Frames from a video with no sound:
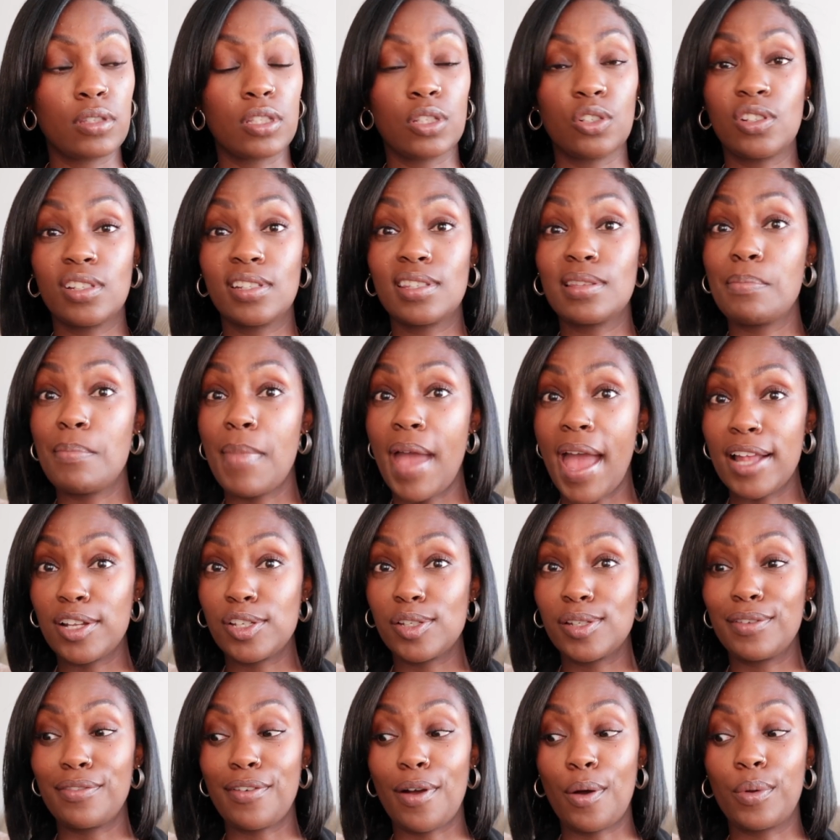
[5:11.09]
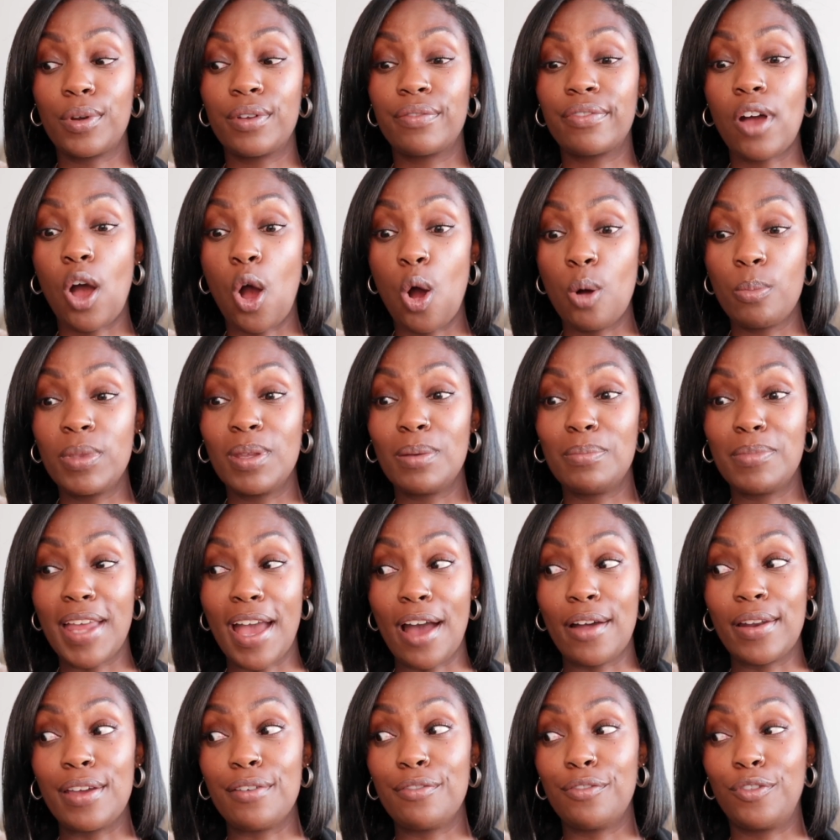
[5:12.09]
So just imagine if I would have combed them
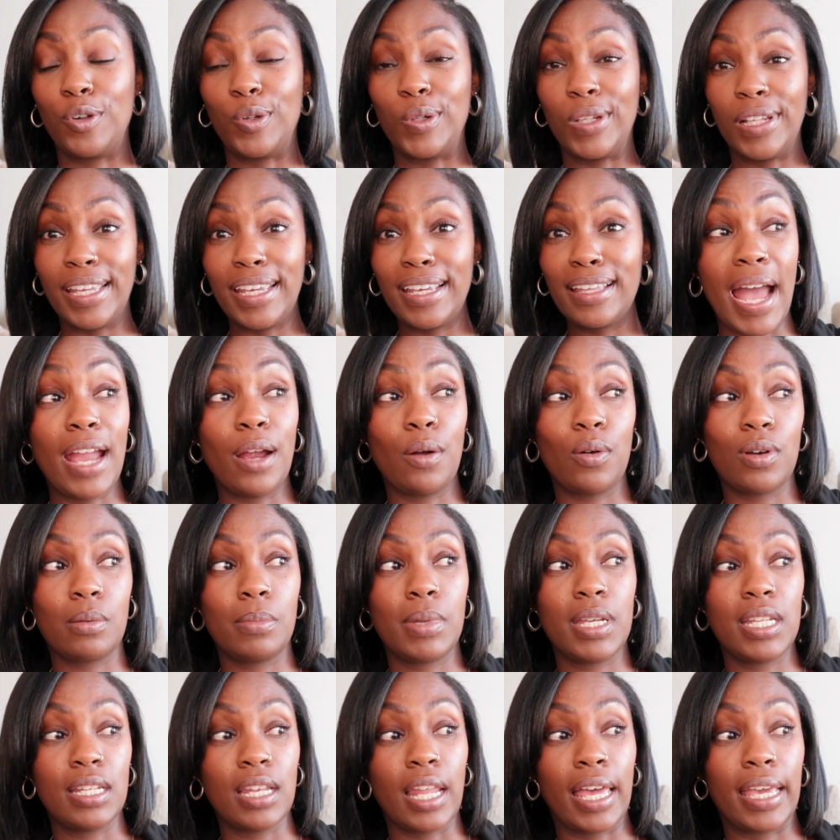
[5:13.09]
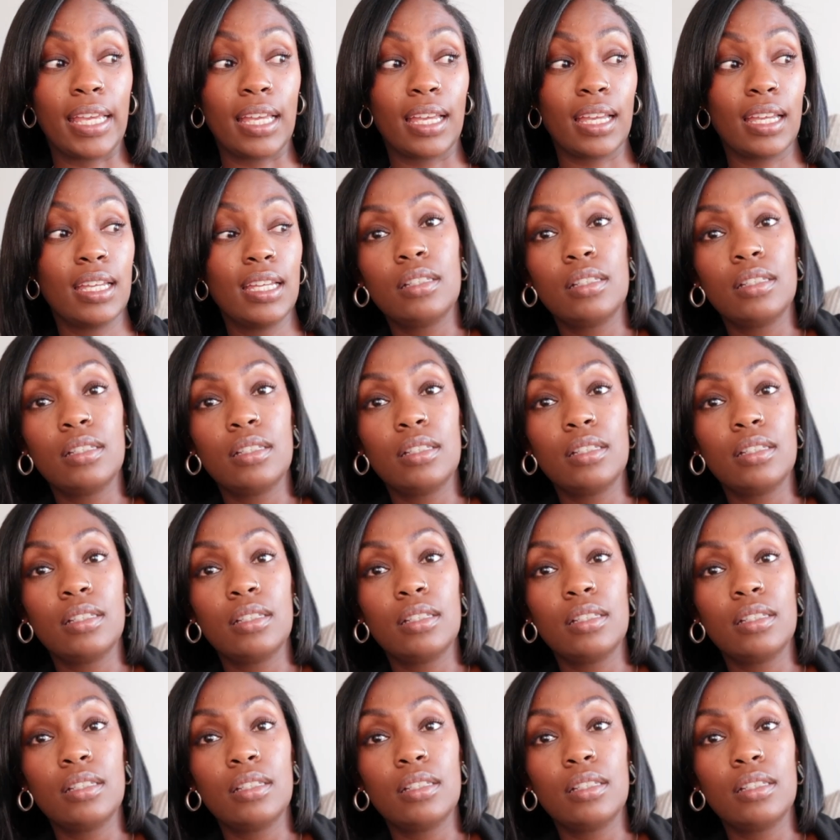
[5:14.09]
down at full length, my hair would have been like